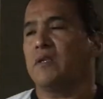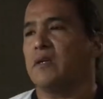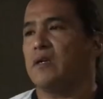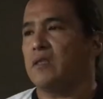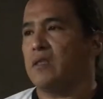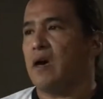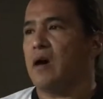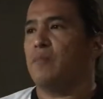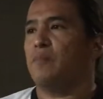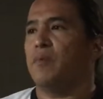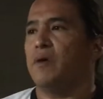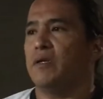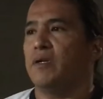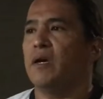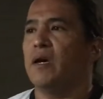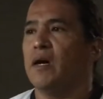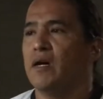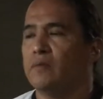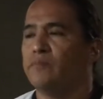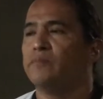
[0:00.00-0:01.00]
like that. But
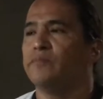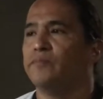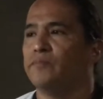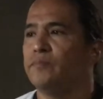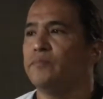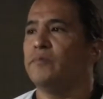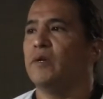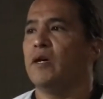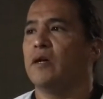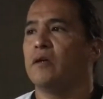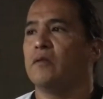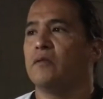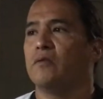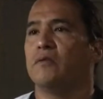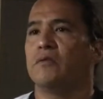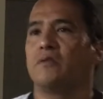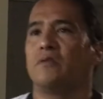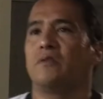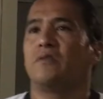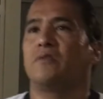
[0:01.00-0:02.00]

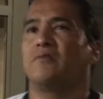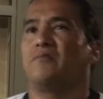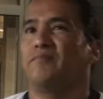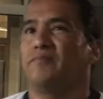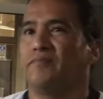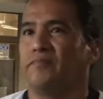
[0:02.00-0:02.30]
there's